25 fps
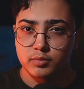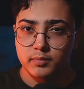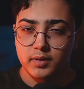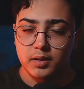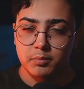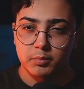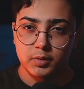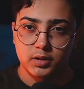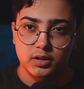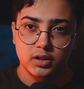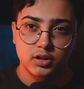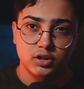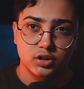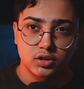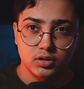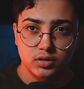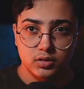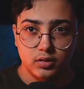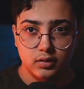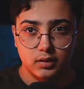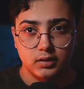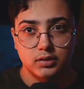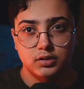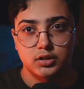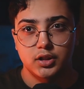Mathematician,
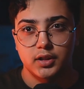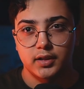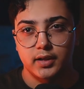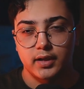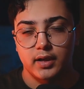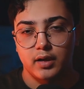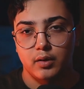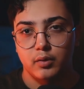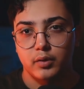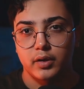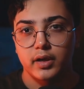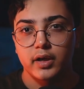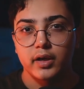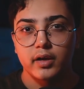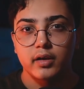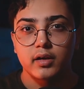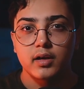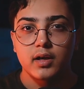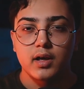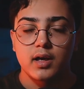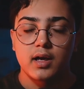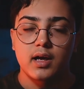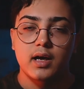you can check it out here.